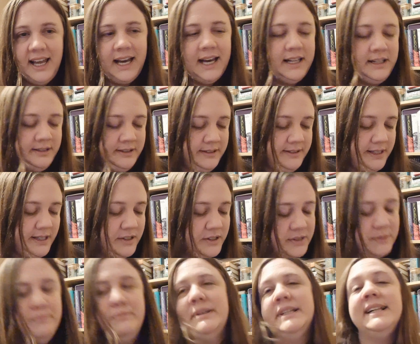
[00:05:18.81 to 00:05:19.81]
and it
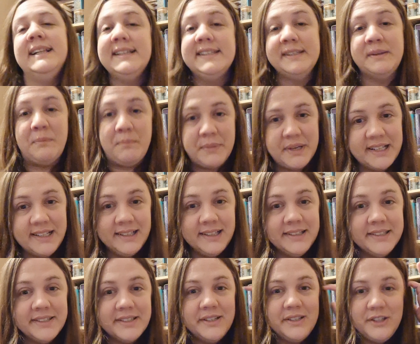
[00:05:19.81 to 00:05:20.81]
just builds and
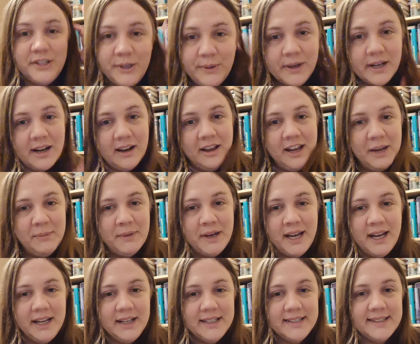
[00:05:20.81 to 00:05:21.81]
builds to a
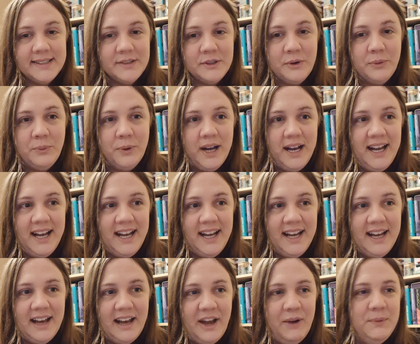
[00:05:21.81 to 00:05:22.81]
climax
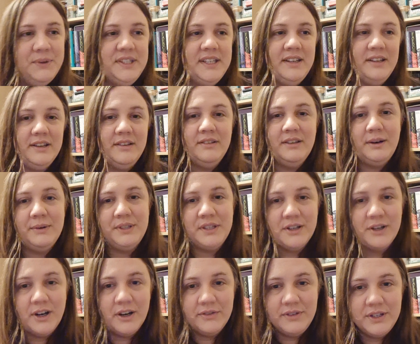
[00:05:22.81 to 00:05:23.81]
where I was in
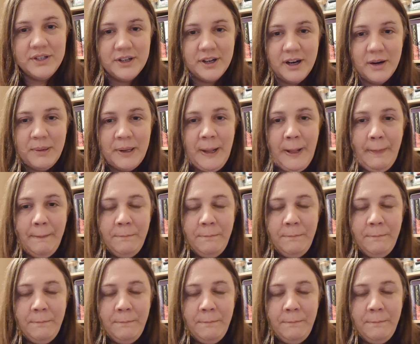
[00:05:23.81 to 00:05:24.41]
a coffee shop